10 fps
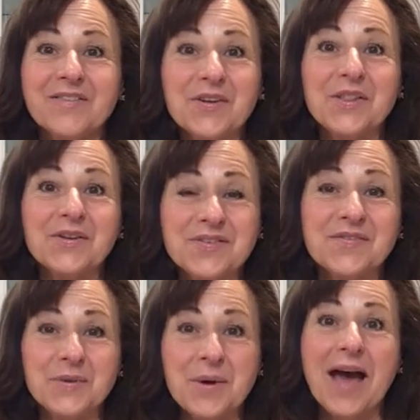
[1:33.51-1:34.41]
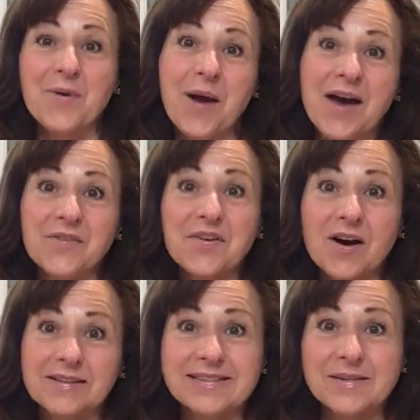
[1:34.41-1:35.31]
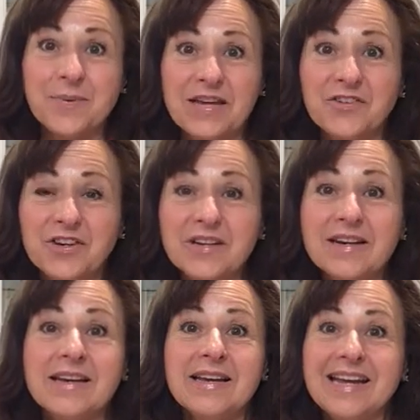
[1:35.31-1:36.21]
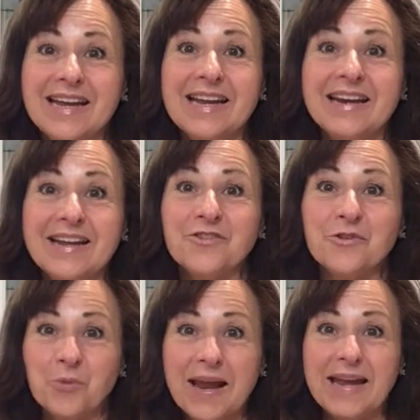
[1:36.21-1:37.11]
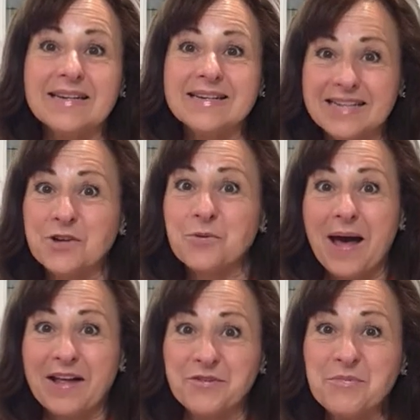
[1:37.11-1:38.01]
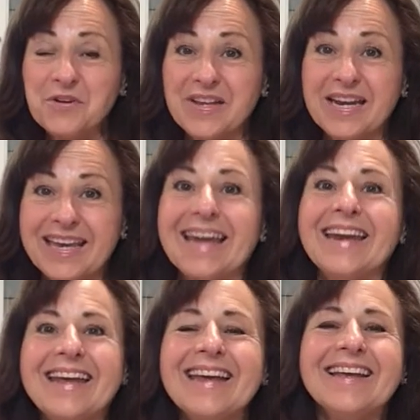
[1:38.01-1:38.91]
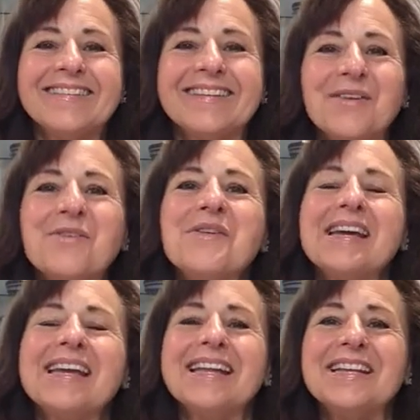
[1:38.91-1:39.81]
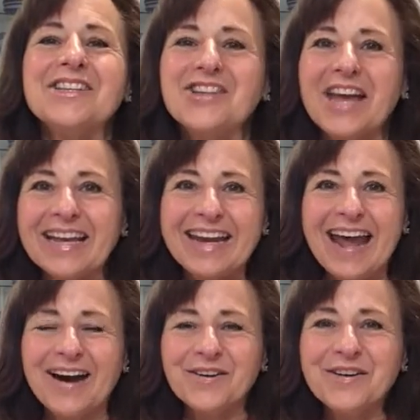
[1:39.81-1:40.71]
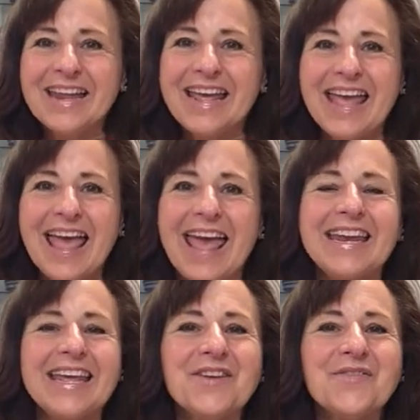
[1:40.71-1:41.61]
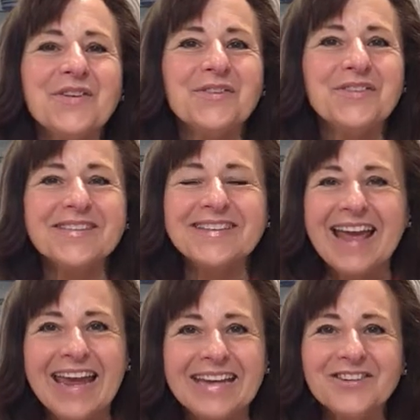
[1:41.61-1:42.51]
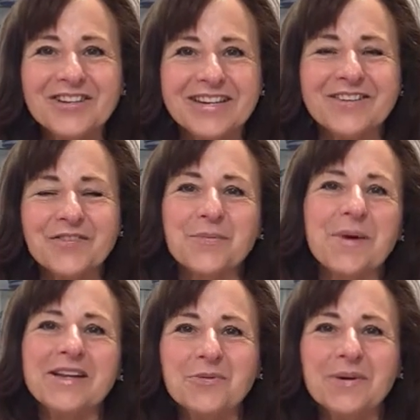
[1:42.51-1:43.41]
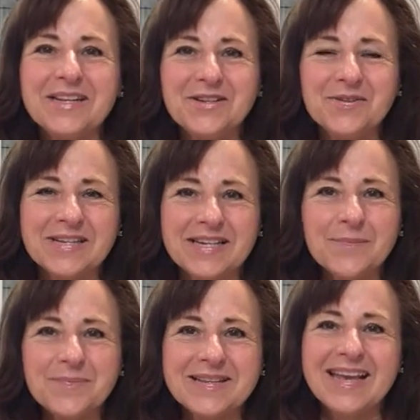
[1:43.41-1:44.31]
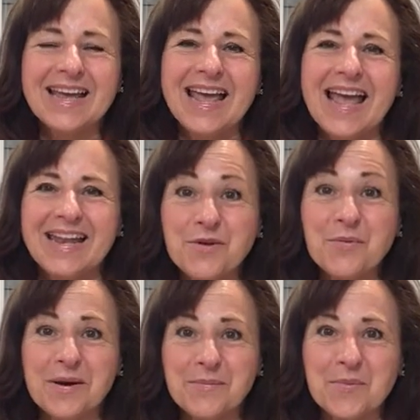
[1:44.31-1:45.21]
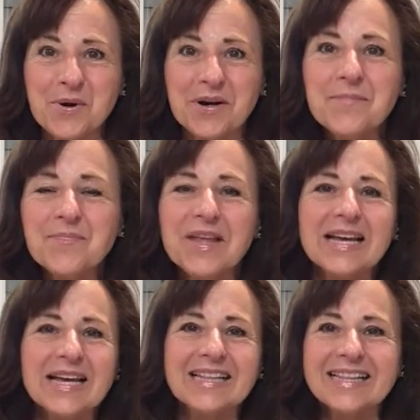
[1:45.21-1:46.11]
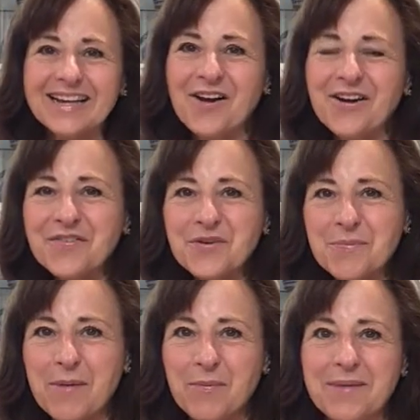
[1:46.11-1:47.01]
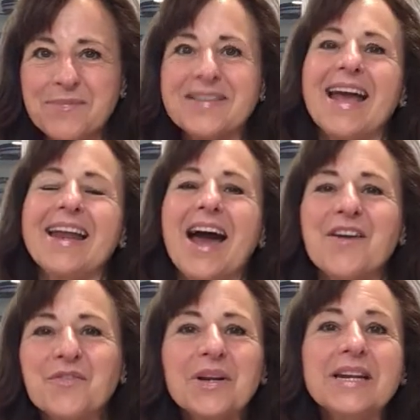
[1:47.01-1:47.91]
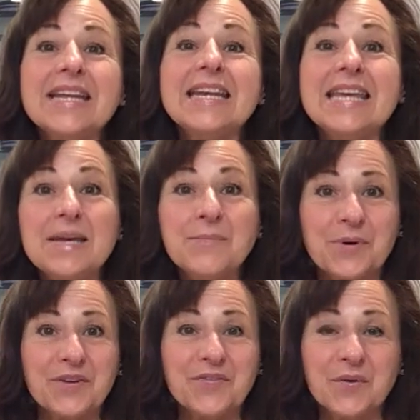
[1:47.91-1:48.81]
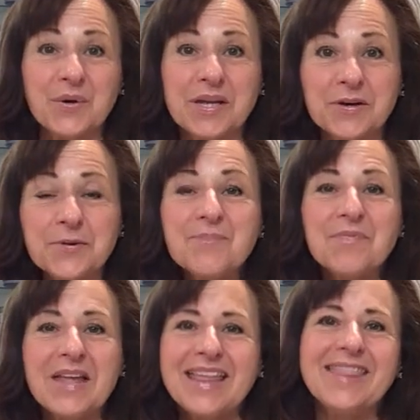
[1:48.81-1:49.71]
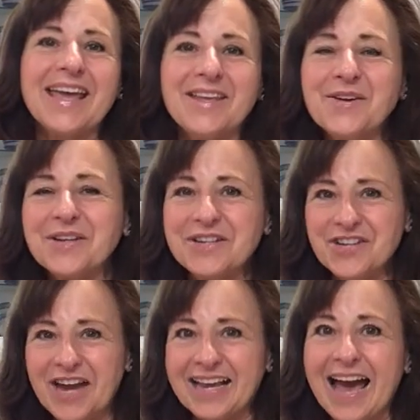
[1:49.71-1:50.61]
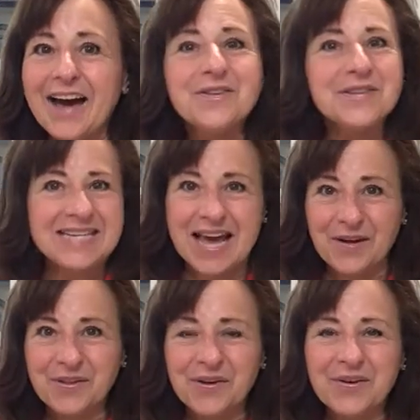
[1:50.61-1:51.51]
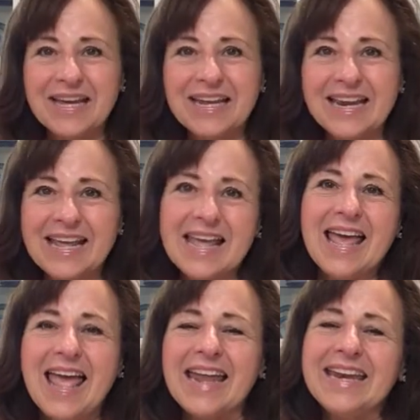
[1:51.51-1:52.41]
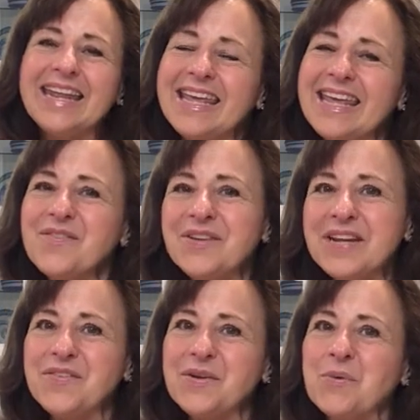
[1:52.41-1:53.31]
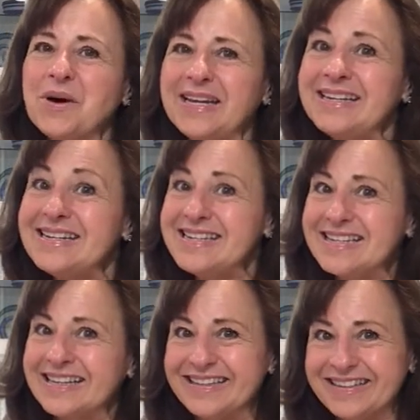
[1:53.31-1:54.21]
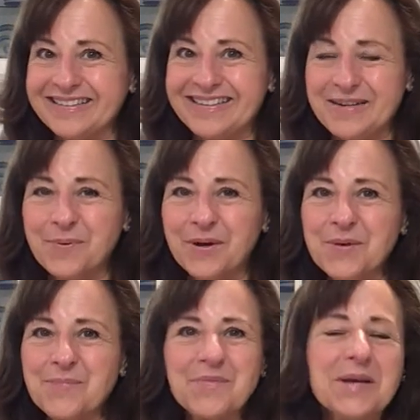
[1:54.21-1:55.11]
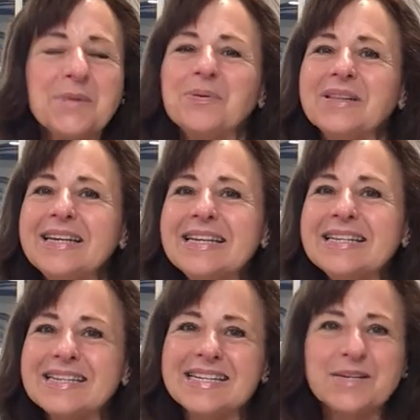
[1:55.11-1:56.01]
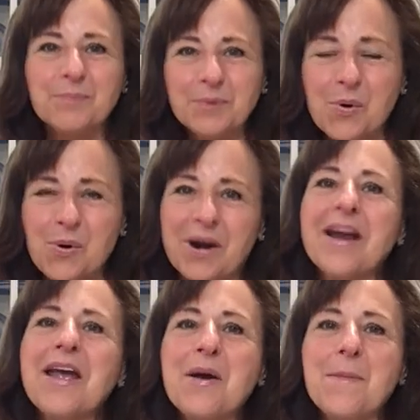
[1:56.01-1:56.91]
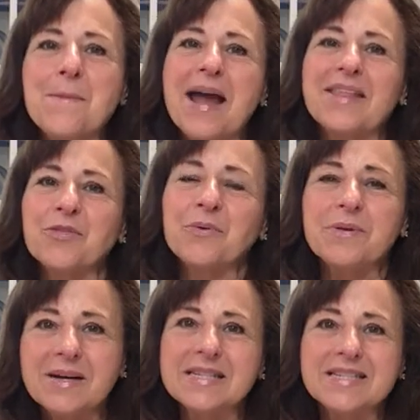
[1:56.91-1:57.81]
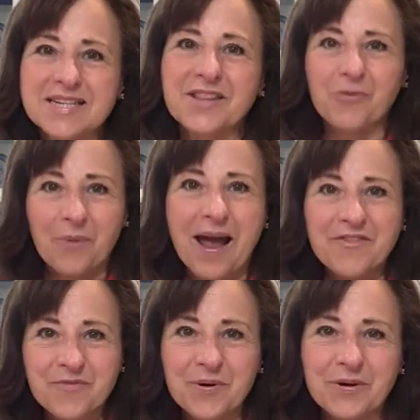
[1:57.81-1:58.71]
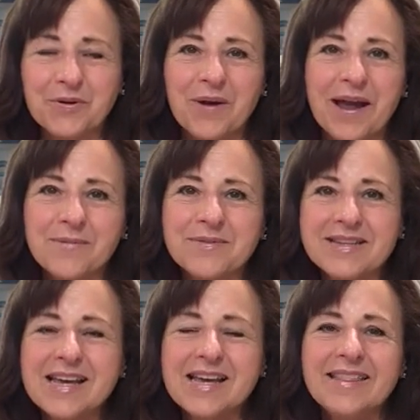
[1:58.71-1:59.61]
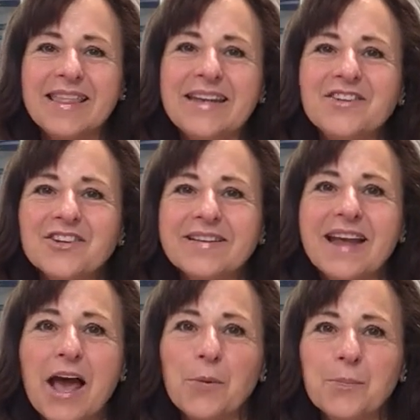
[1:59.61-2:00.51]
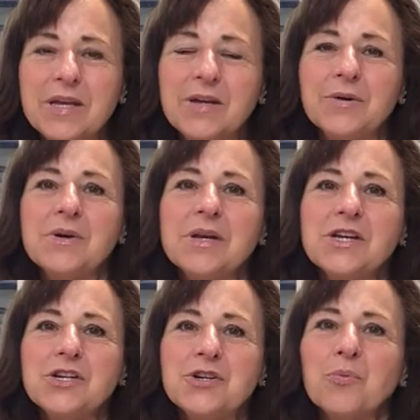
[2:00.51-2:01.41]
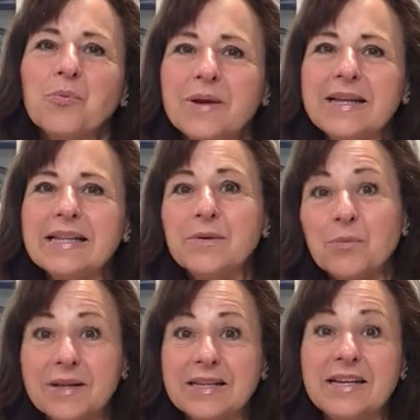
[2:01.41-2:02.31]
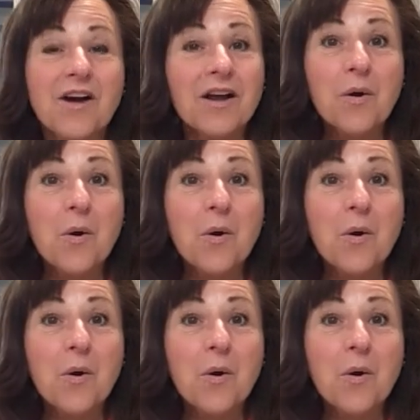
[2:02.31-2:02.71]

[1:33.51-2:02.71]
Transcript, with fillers: for those of you who have constipation, it is great to get your bowels moving again. So check it out. And if you're just anxious for my 22 tips and you want more, click on over to my website. I've written an ebook for you that you can check out, download it, and even if you want to dig a little deeper, please explore my Three Months to Thrive programs. They just help you to really, really not